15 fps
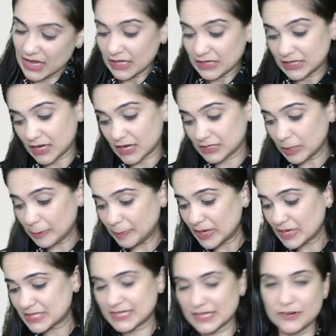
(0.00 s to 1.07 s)
The other
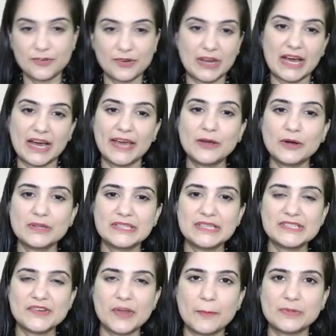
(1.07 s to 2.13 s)
person relying on
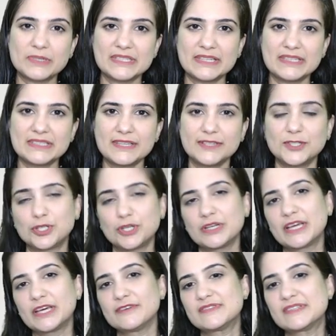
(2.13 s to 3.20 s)
this representation
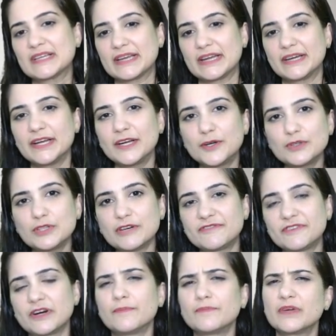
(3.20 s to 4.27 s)
gives credit to the
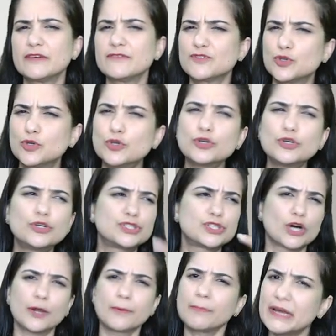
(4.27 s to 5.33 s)
firm, gives goods
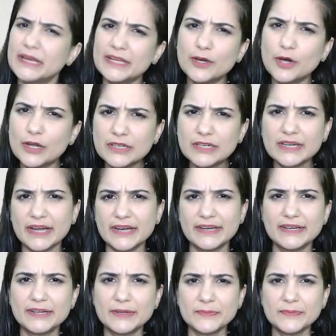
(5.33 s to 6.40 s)
or money on
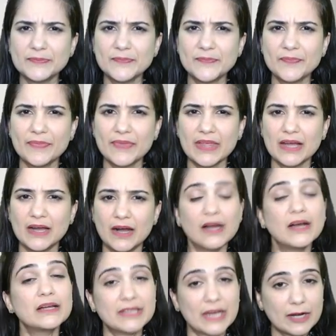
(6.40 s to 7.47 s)
credit
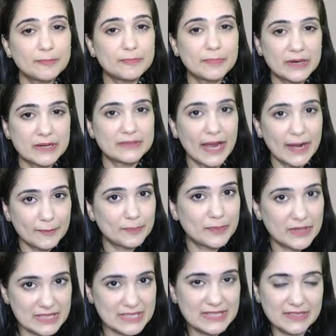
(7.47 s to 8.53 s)
that per that
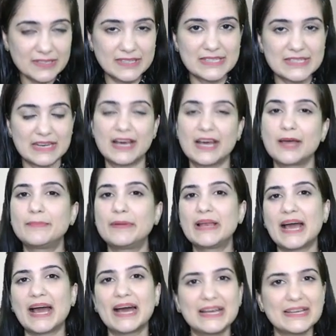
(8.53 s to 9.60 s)
person is liable
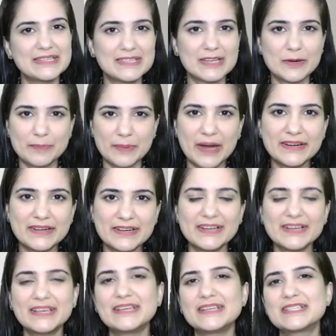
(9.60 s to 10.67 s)
as a partner
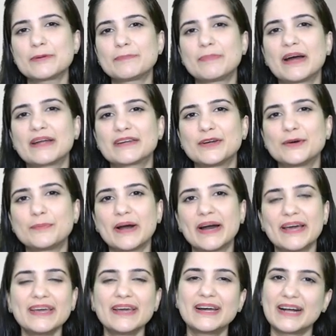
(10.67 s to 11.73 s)
he is a partner by
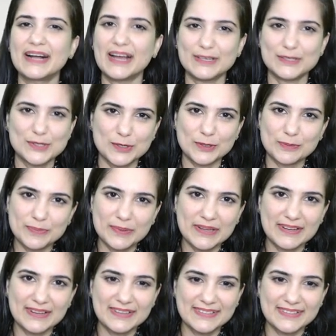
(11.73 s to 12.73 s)
estoppel